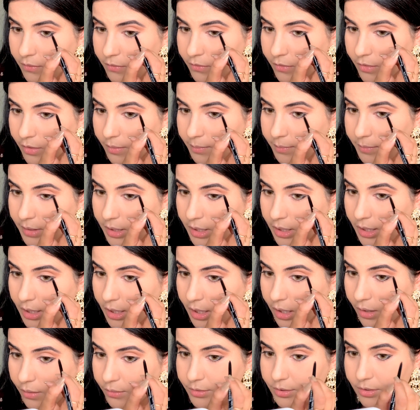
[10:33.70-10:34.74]
from the
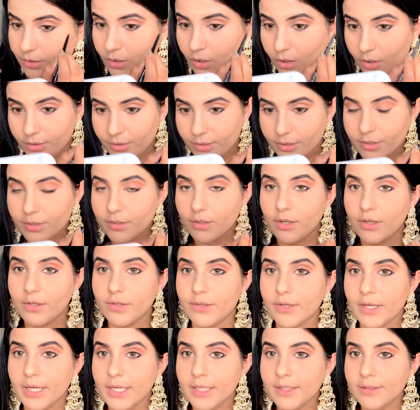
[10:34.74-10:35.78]
outer corner.
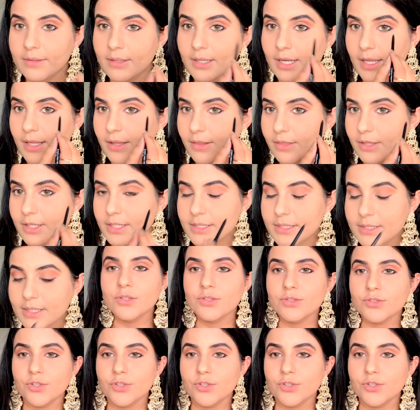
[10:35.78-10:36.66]
Alright, like this.